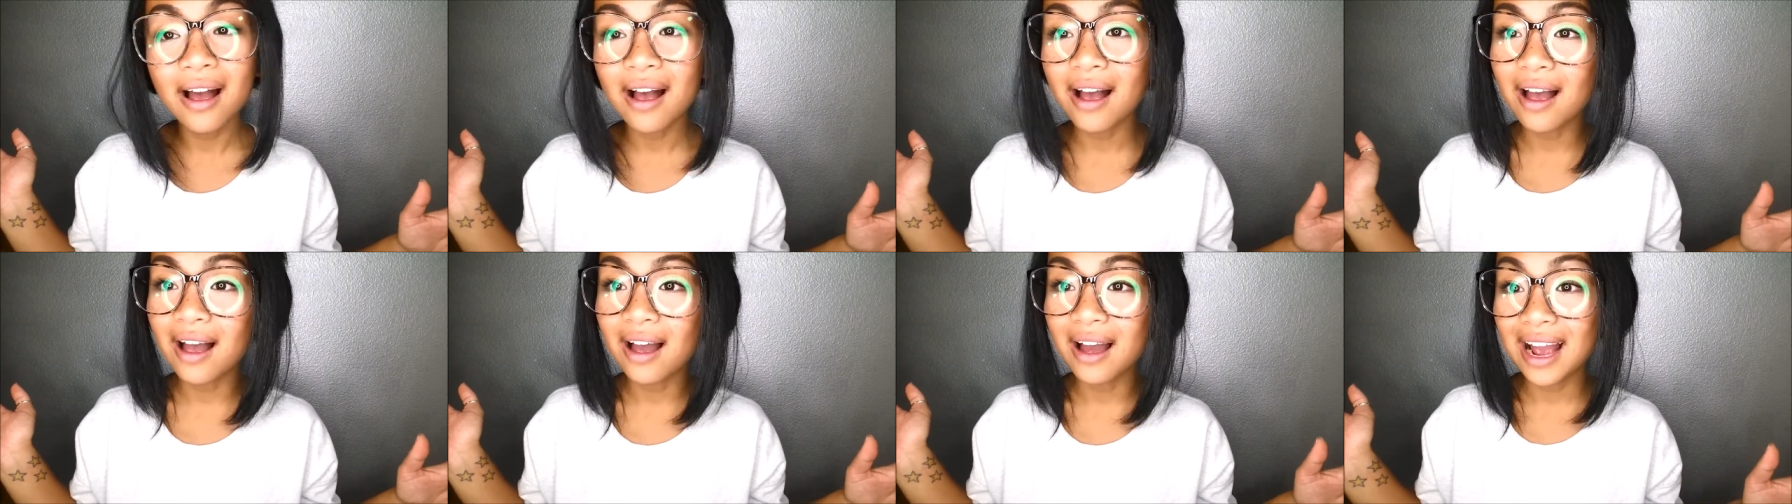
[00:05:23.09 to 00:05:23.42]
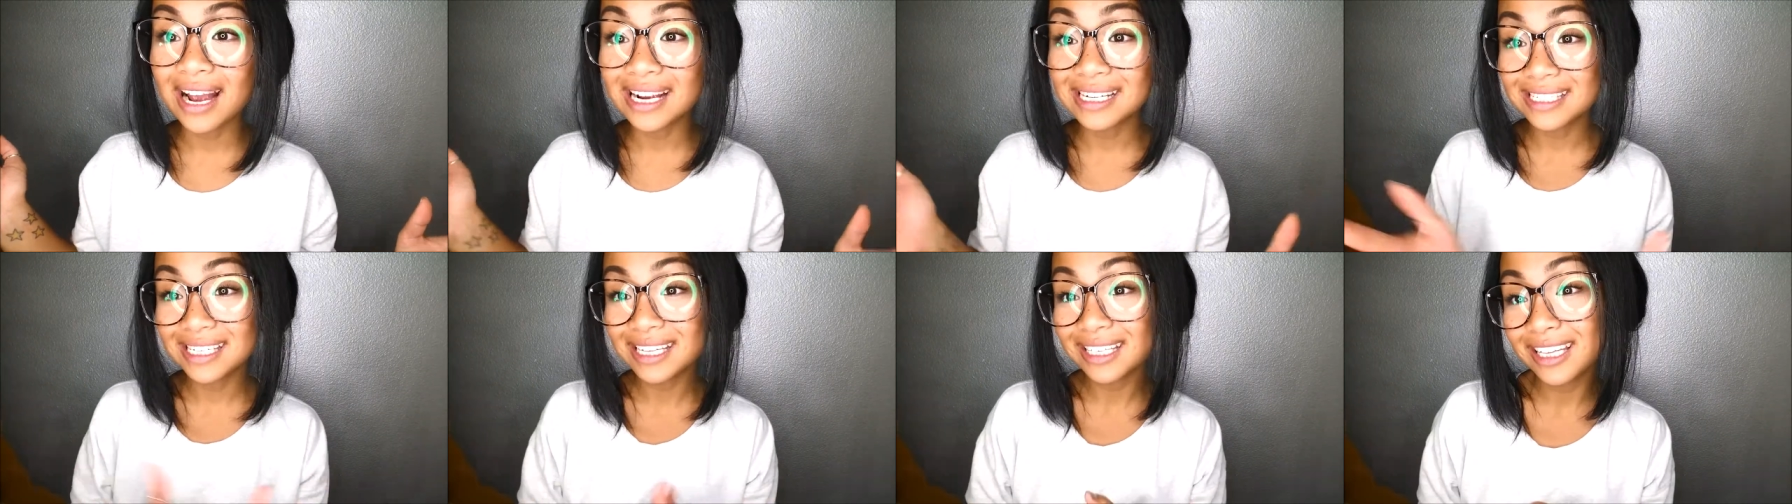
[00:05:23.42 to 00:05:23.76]

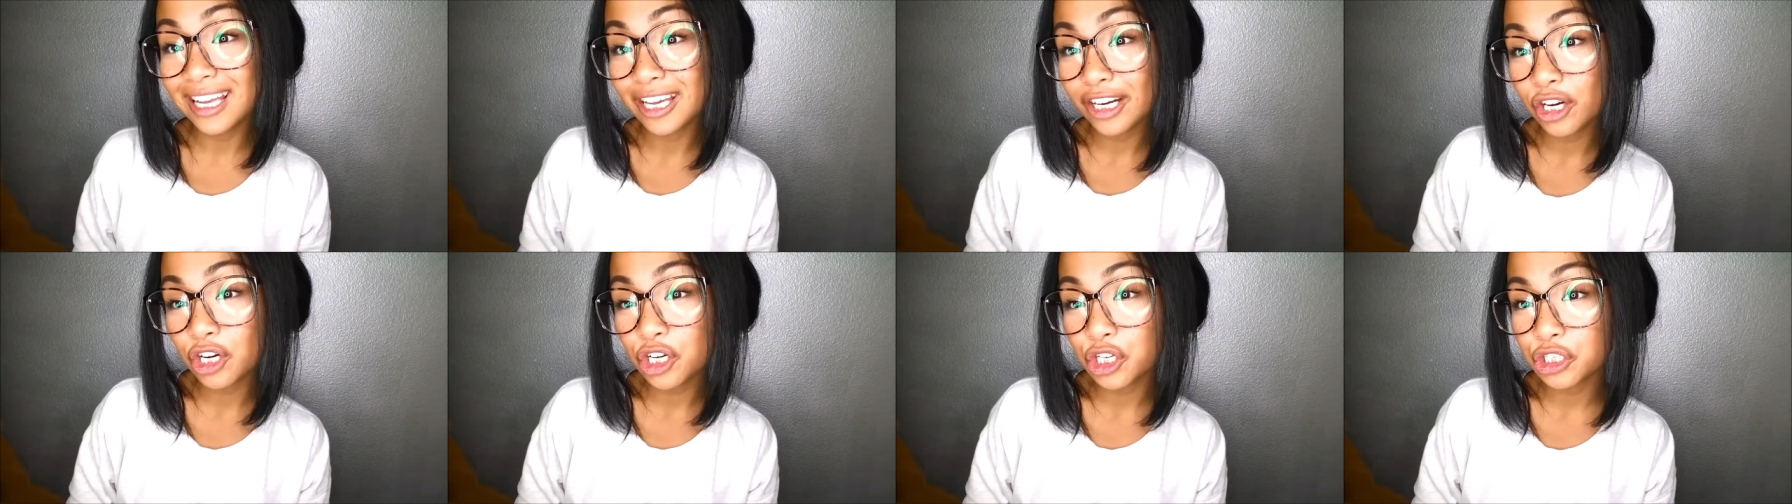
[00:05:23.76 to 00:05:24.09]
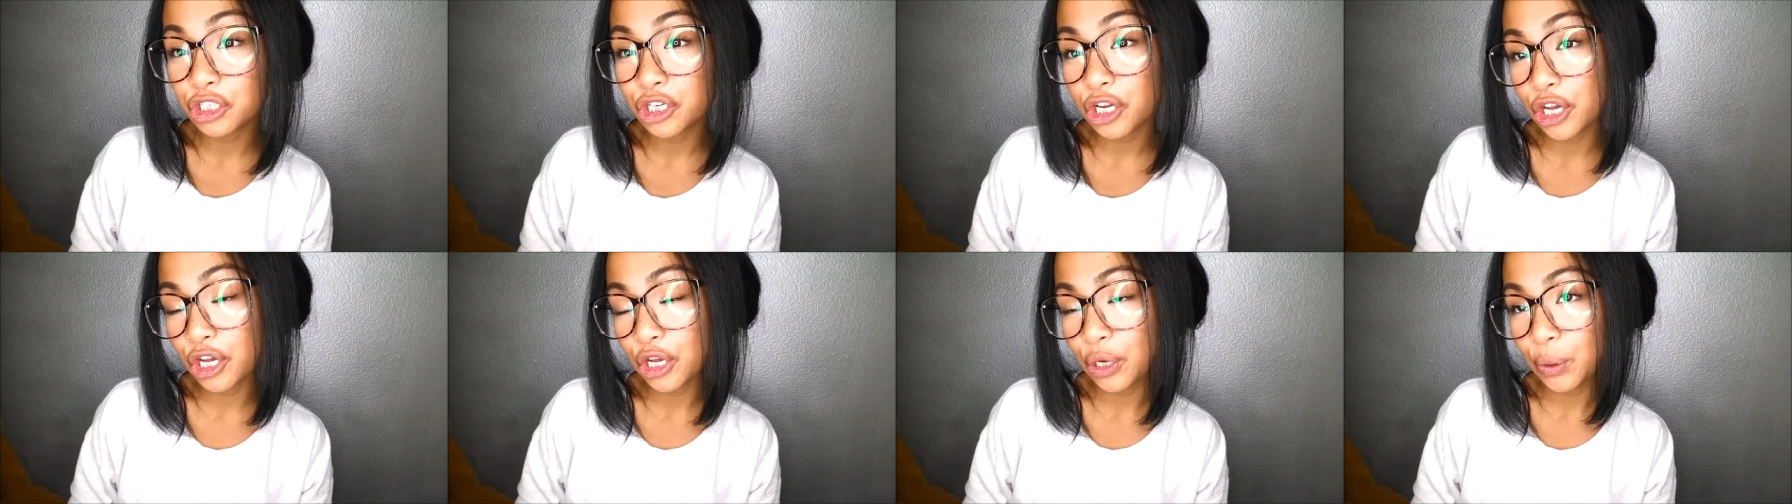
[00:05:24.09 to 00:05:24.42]
I did let
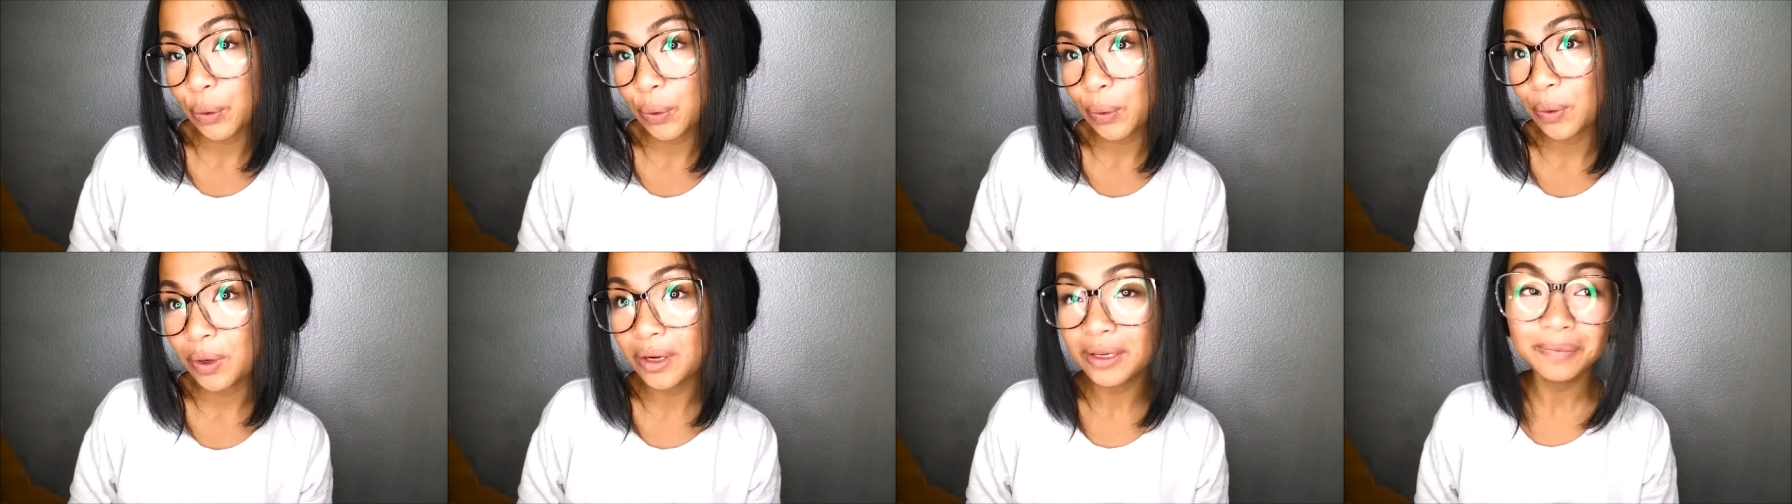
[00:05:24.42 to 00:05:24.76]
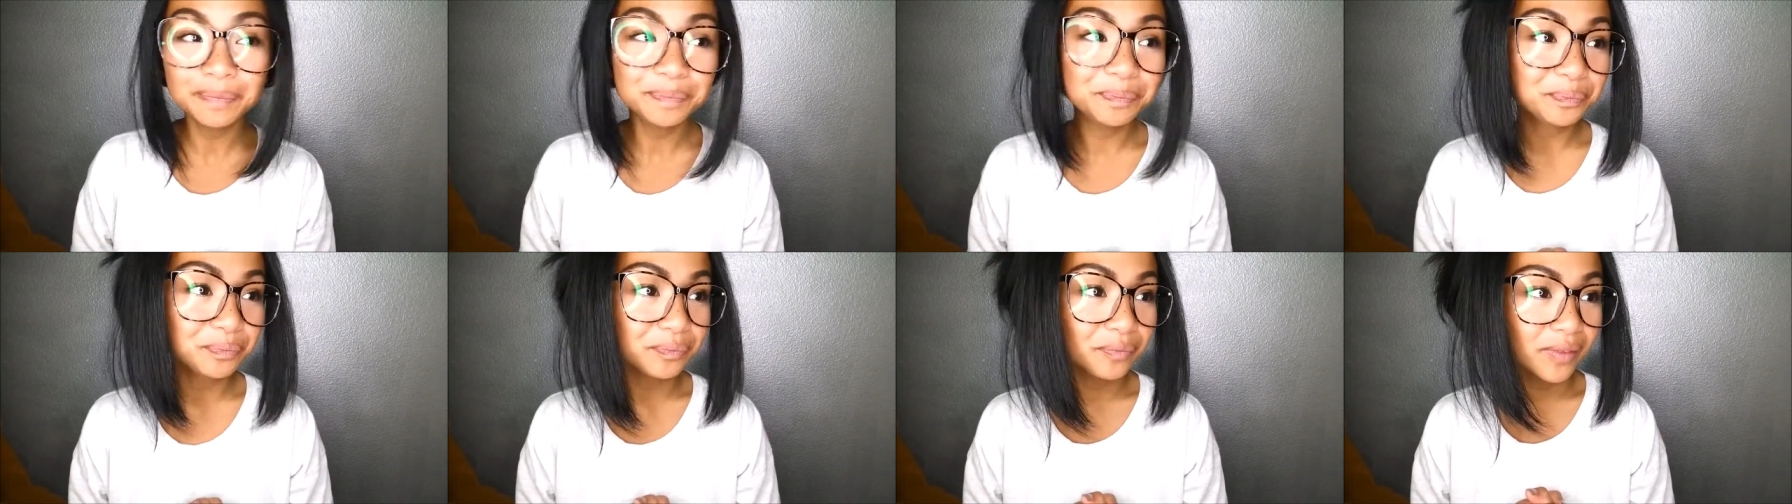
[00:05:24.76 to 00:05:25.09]
her know